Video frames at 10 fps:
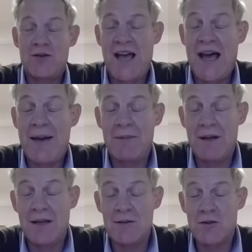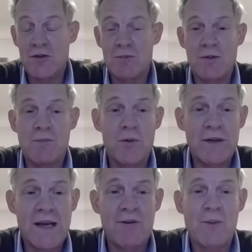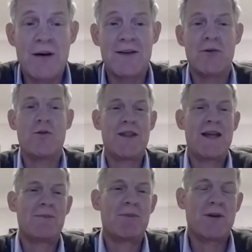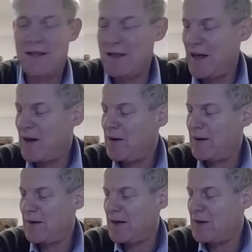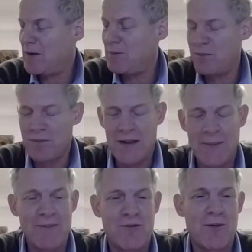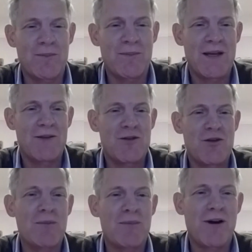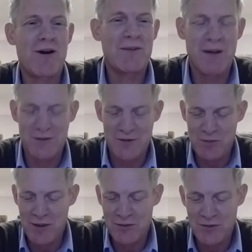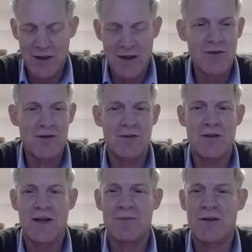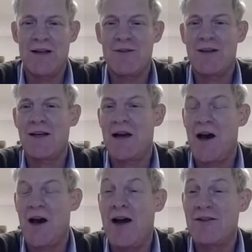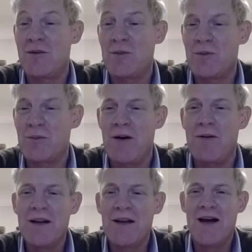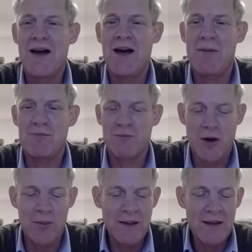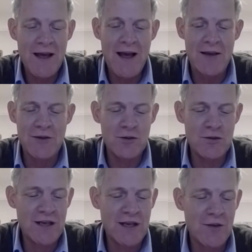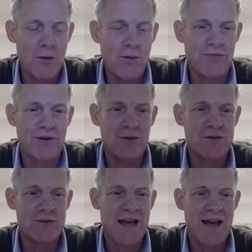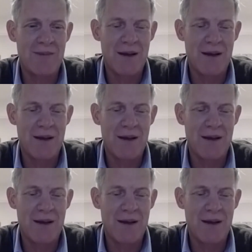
Sam, and good morning, everyone, or for anybody coming from Europe or other parts of the world, good afternoon and good evening. Hi to you as well, Rob. You say you're thrilled, Sam.